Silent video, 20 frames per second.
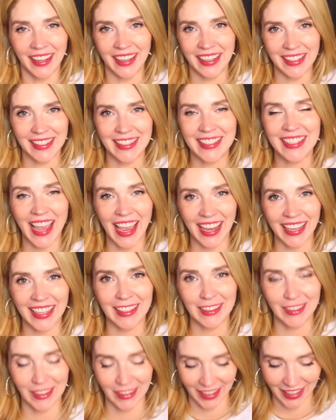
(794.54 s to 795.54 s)
and
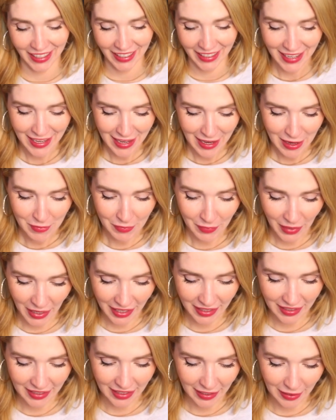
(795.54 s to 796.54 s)
tacky looking,
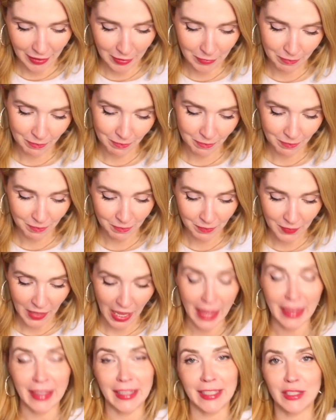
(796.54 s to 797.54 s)
but um,
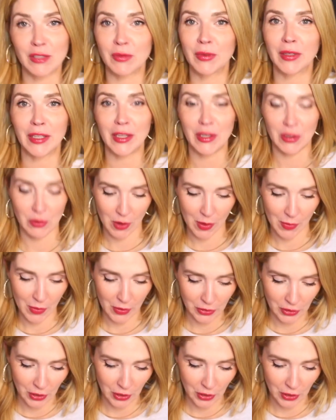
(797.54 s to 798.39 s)
I think it's really adorable.